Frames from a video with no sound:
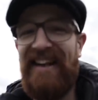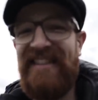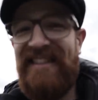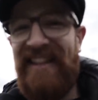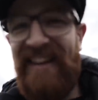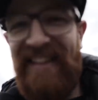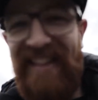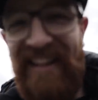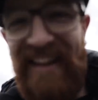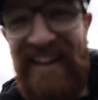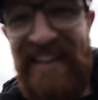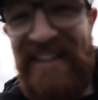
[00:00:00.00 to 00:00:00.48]

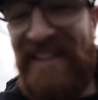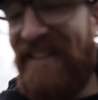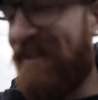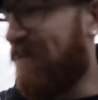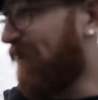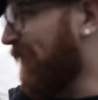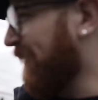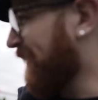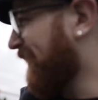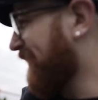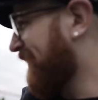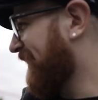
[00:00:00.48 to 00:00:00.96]
actually think
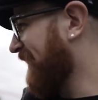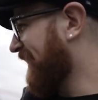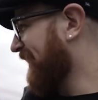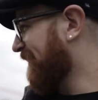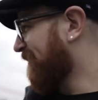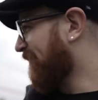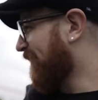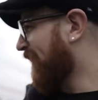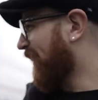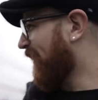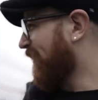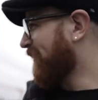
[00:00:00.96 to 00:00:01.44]
it's one of
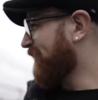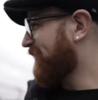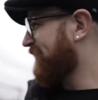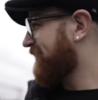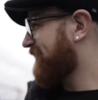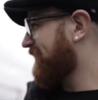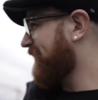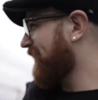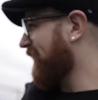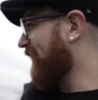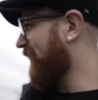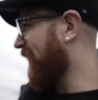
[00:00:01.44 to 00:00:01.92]
the
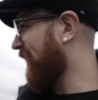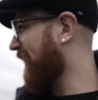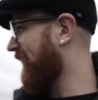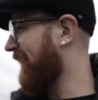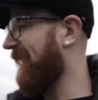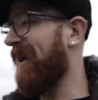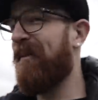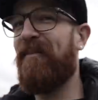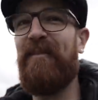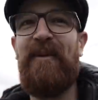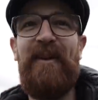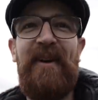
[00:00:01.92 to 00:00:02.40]
most
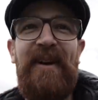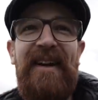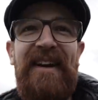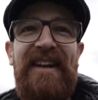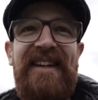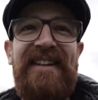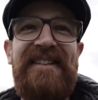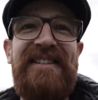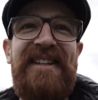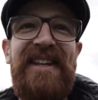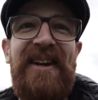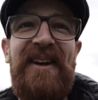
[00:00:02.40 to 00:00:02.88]
loyal
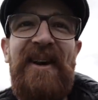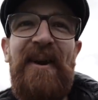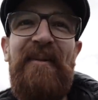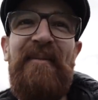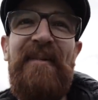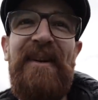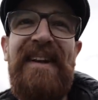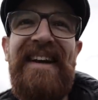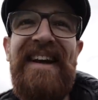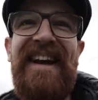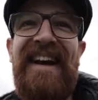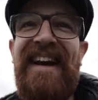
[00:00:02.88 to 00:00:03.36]
employees the company